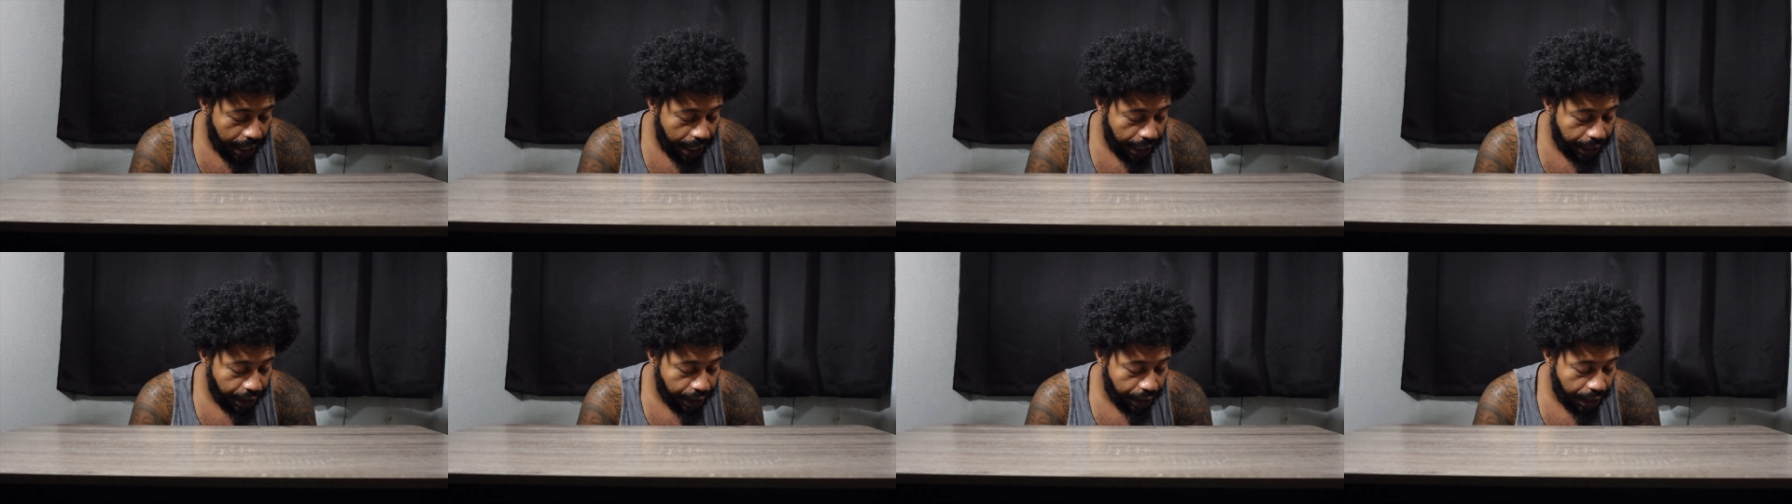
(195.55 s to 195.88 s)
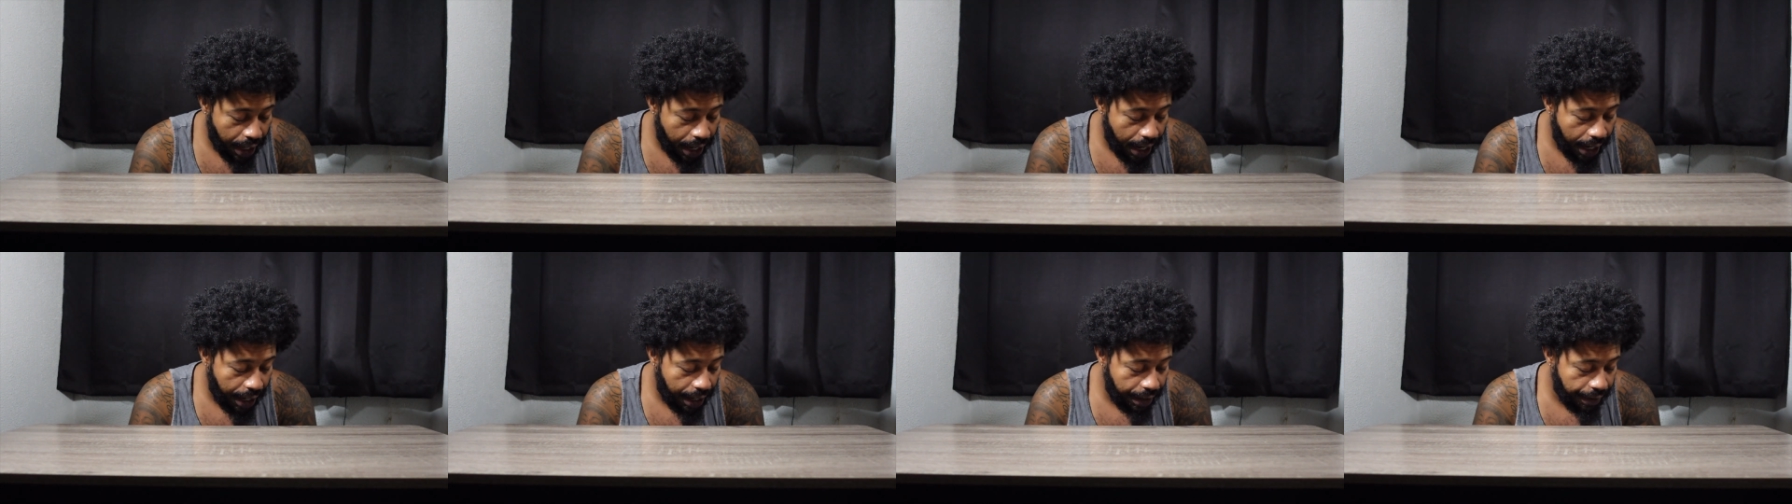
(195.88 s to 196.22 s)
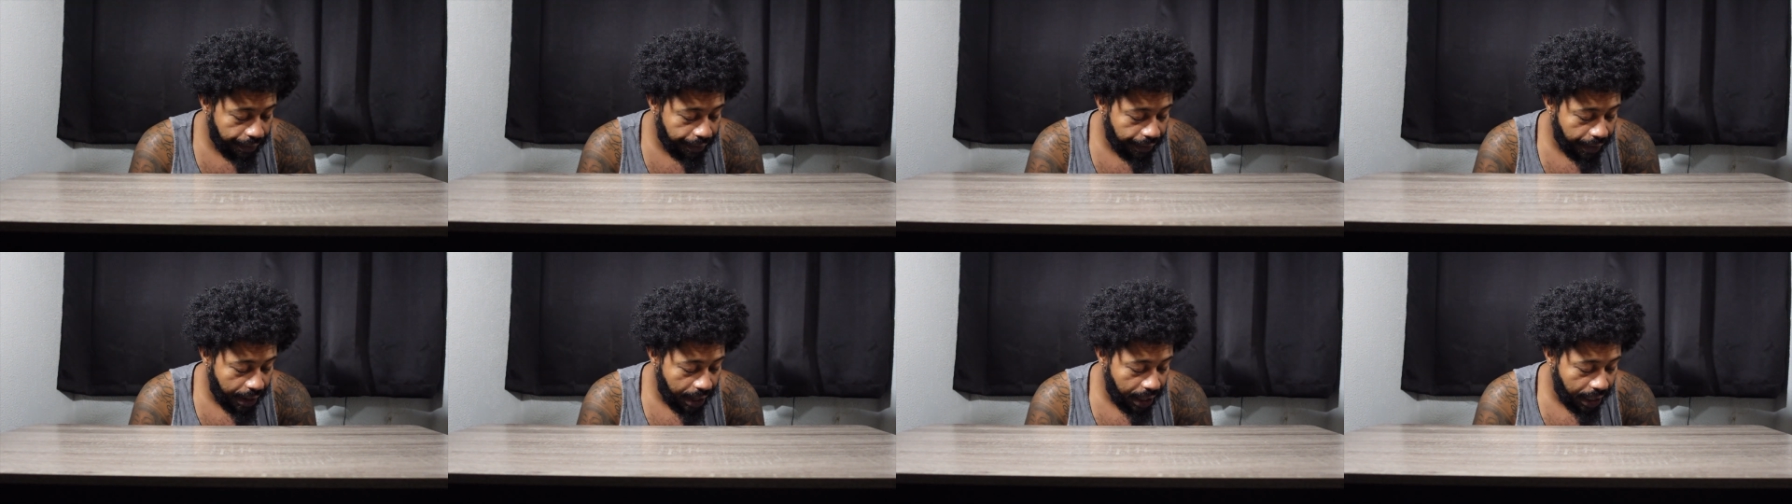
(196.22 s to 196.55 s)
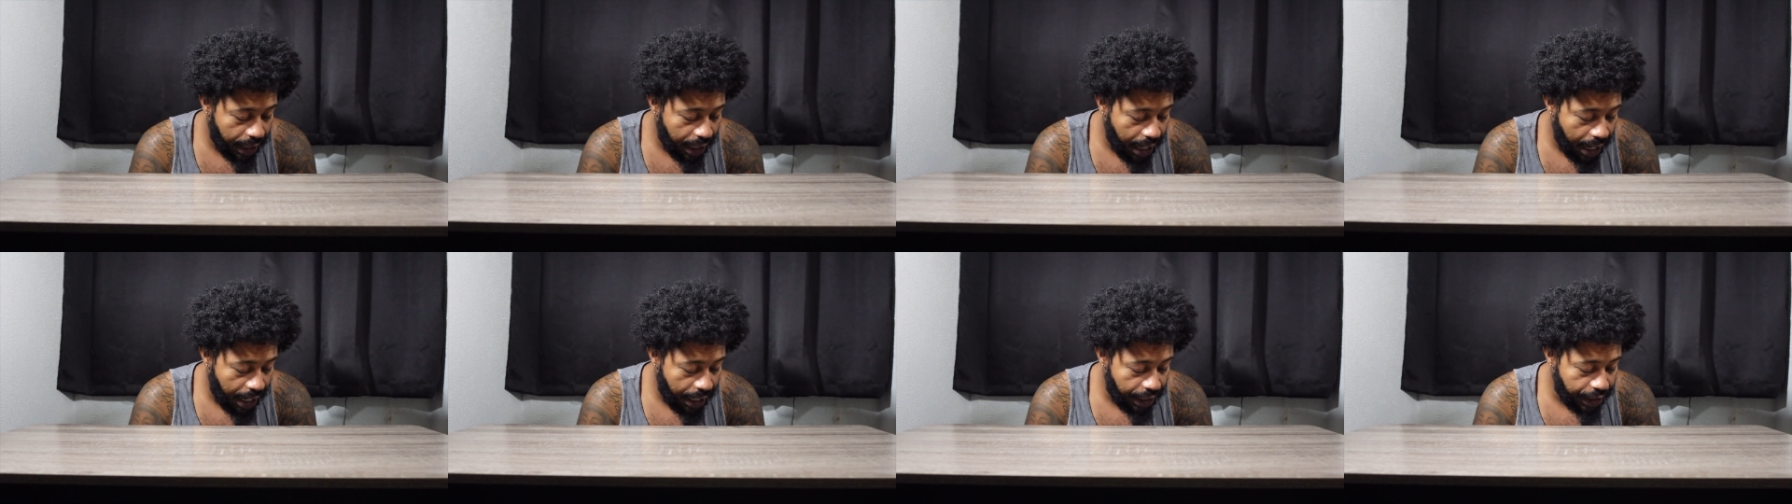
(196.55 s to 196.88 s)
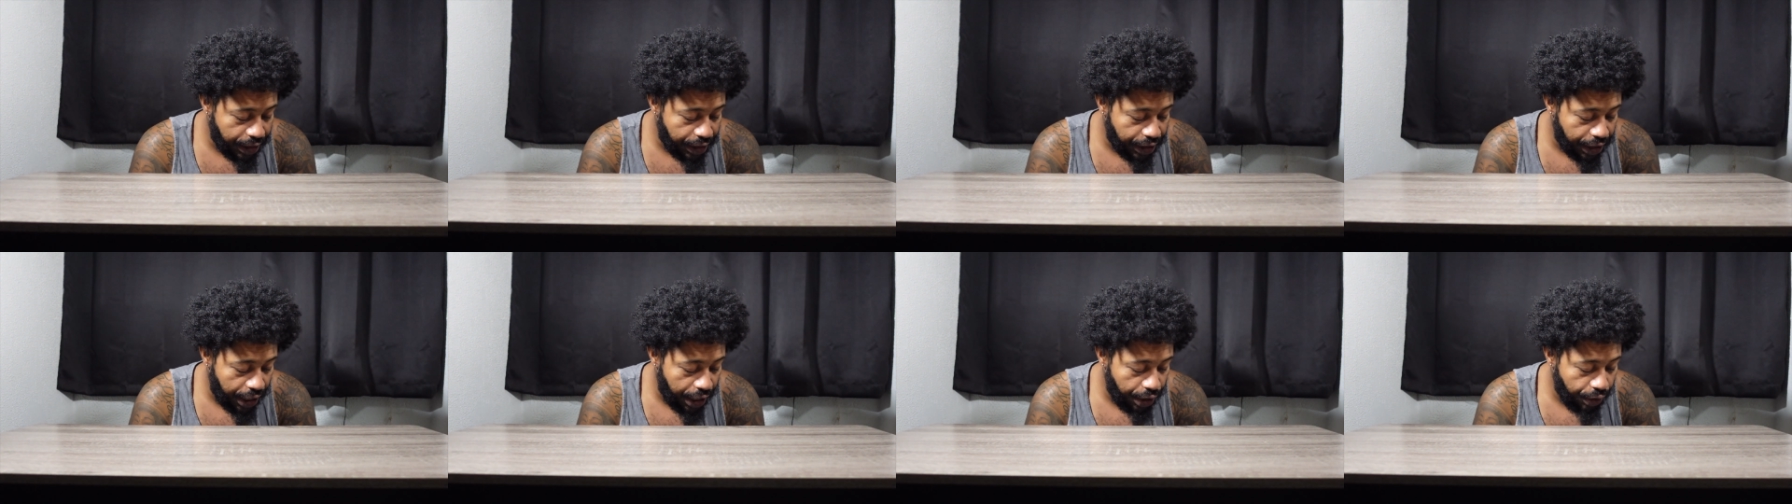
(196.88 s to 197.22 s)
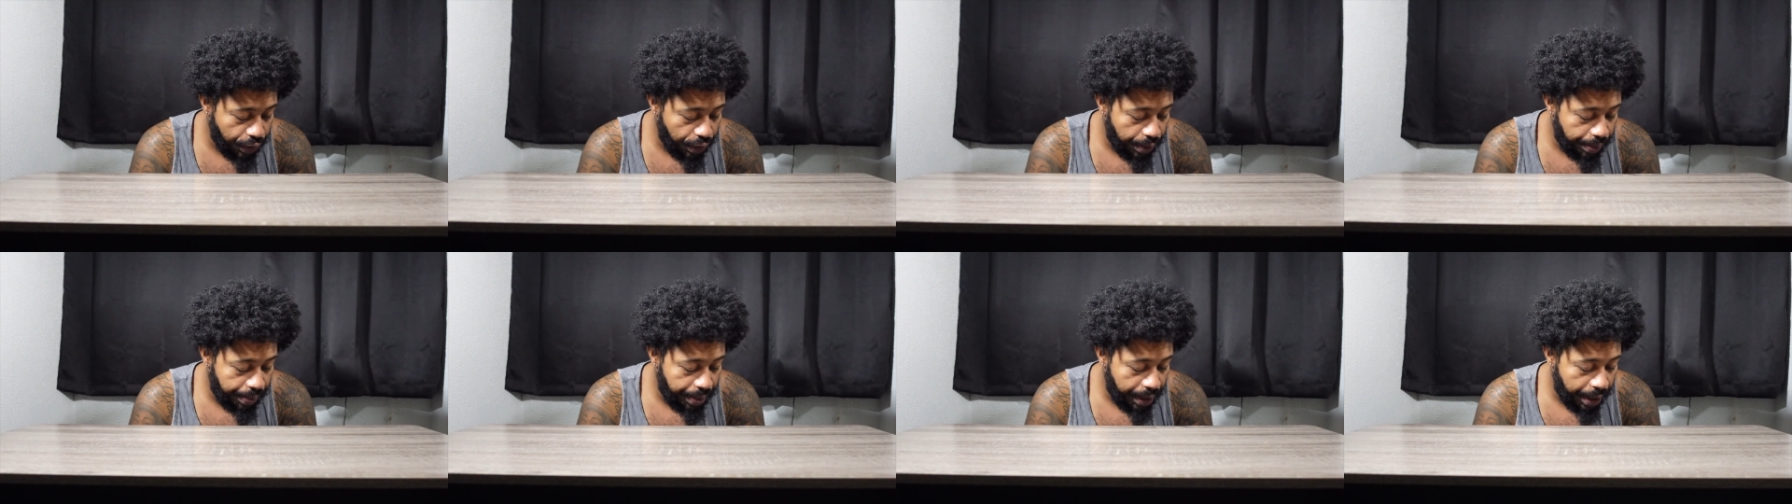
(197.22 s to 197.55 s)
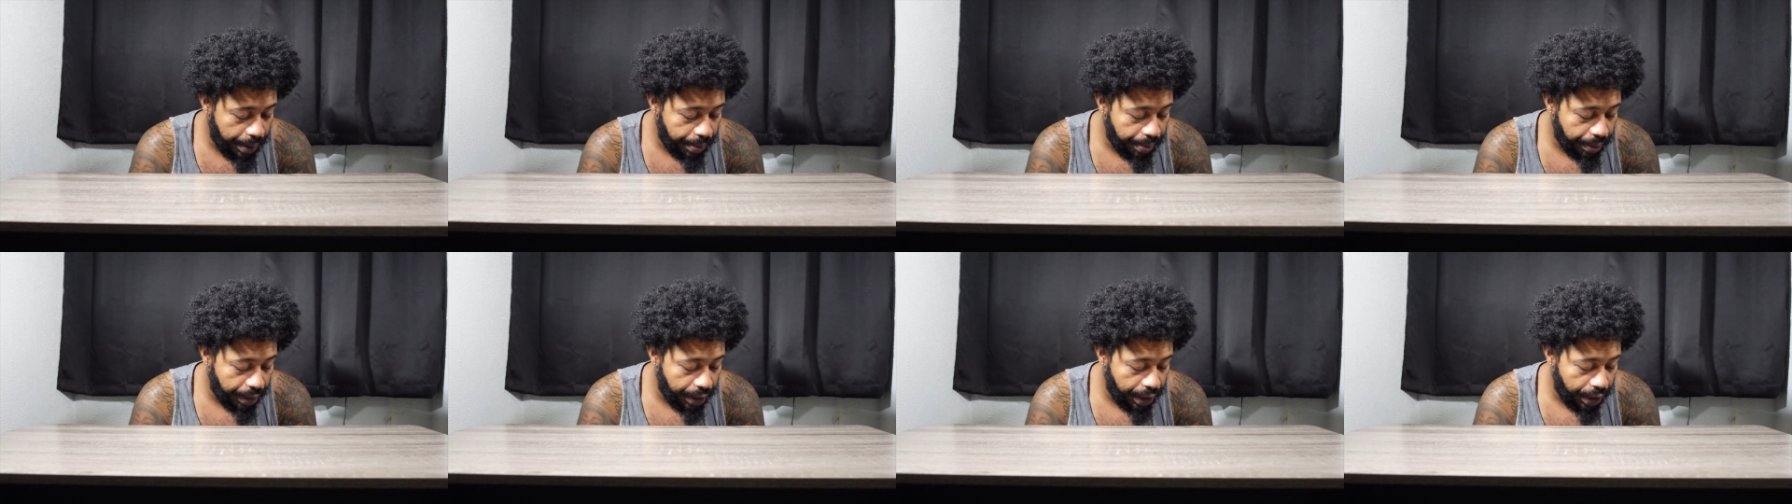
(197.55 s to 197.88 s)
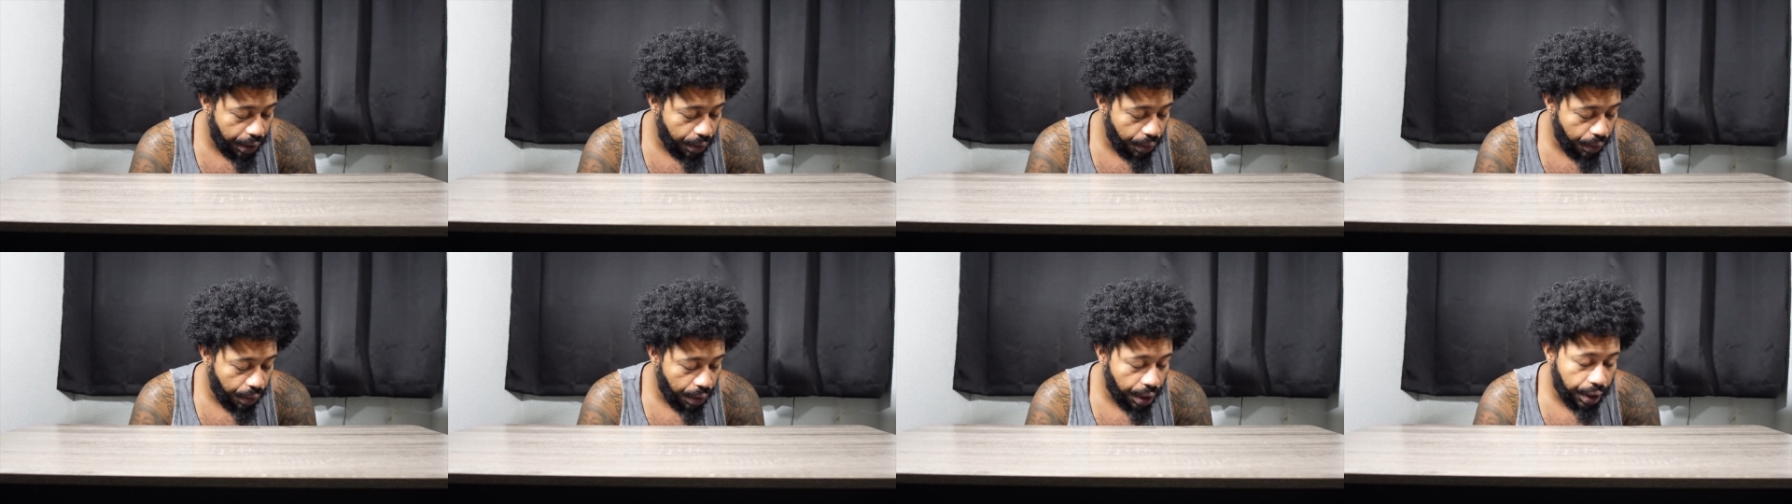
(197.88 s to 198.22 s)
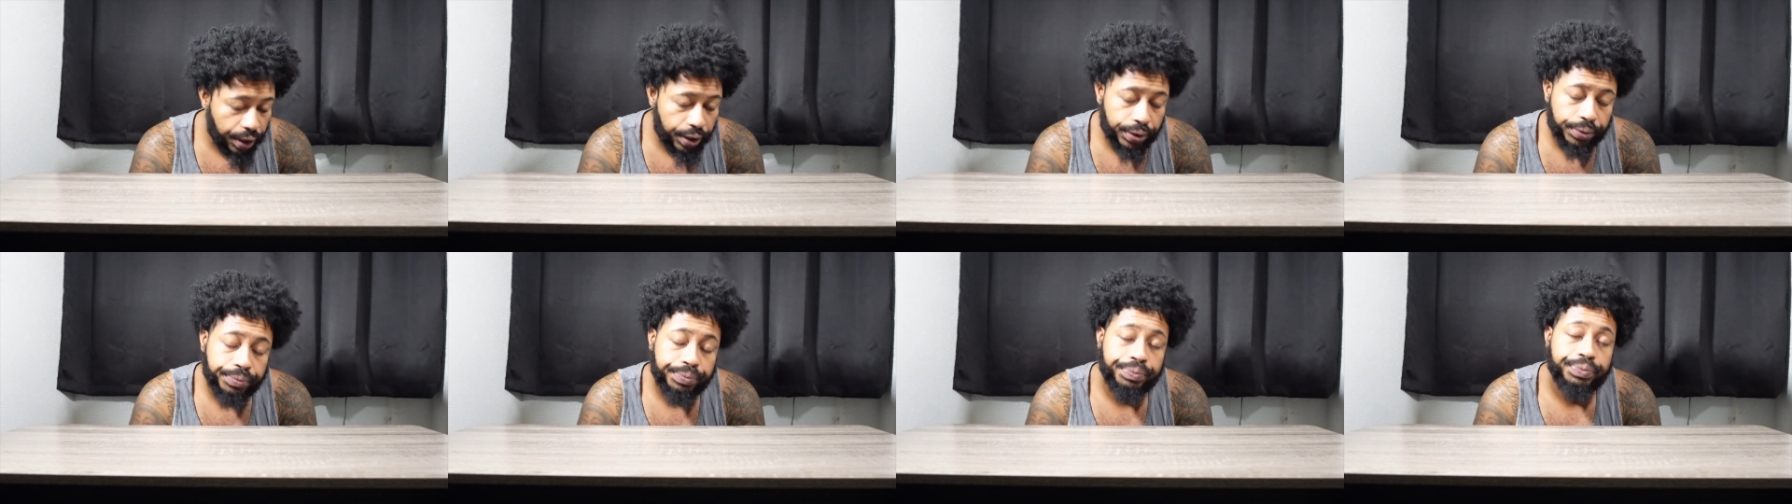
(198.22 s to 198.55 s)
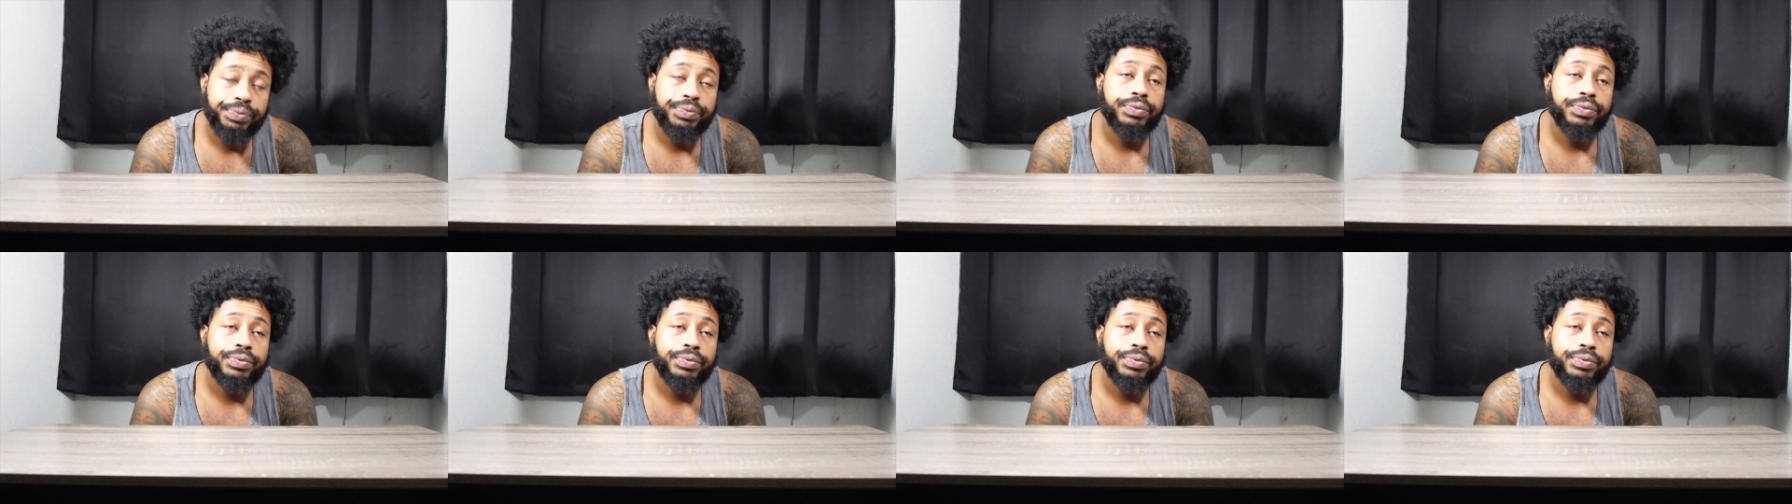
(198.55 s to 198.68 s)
that you're not going to find a lot of genuine people in the world.